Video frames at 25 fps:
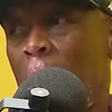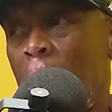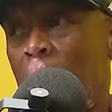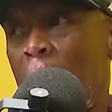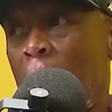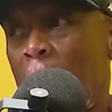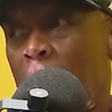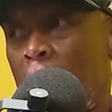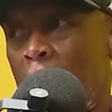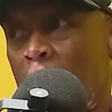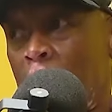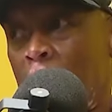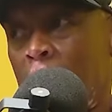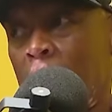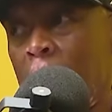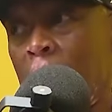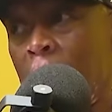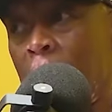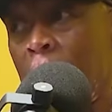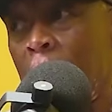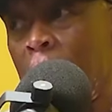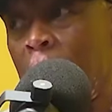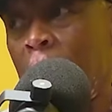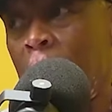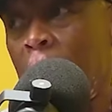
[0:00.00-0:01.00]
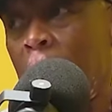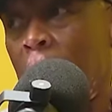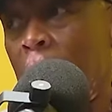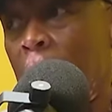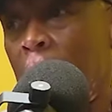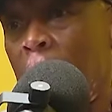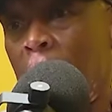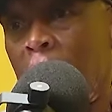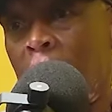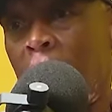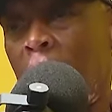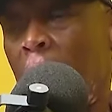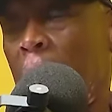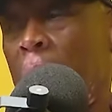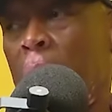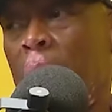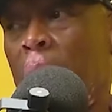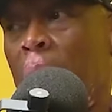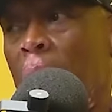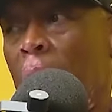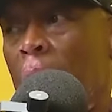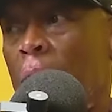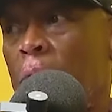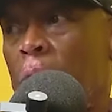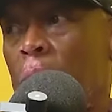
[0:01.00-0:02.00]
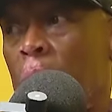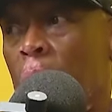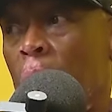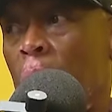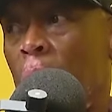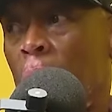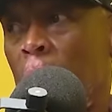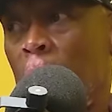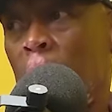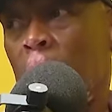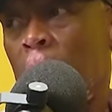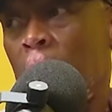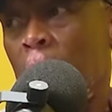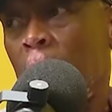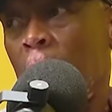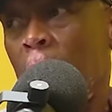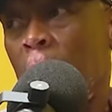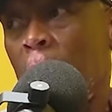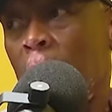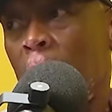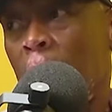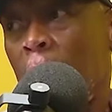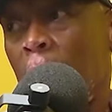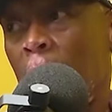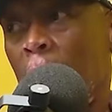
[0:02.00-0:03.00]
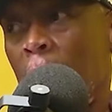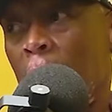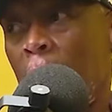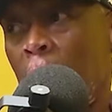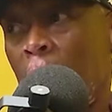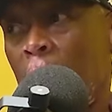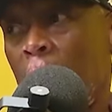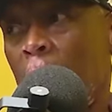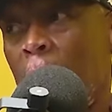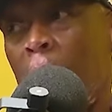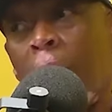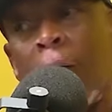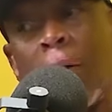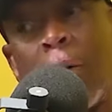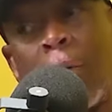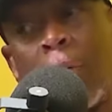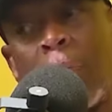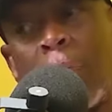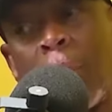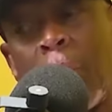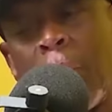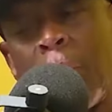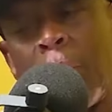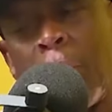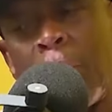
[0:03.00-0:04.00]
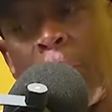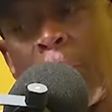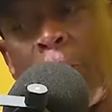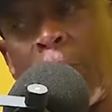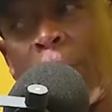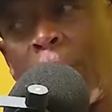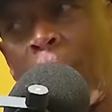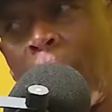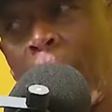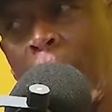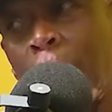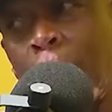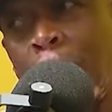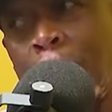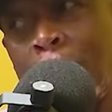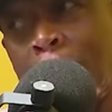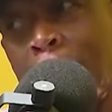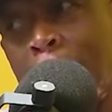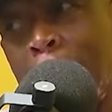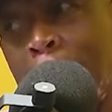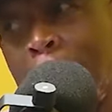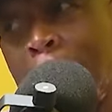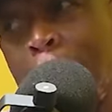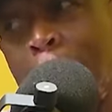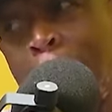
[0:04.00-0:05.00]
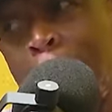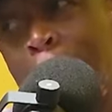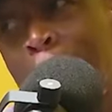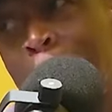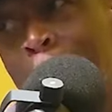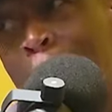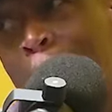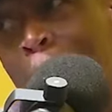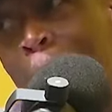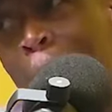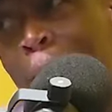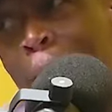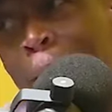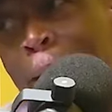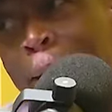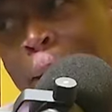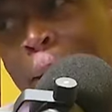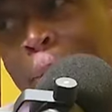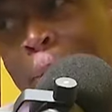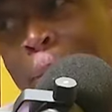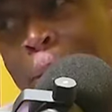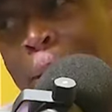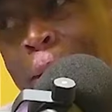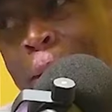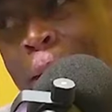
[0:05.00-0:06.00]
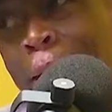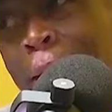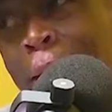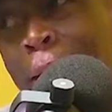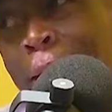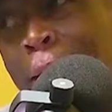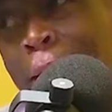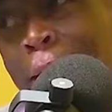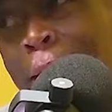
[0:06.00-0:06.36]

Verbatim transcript: era, I didn't have to go. Okay. Maybe if I have to jump forward a but you uh, went a lot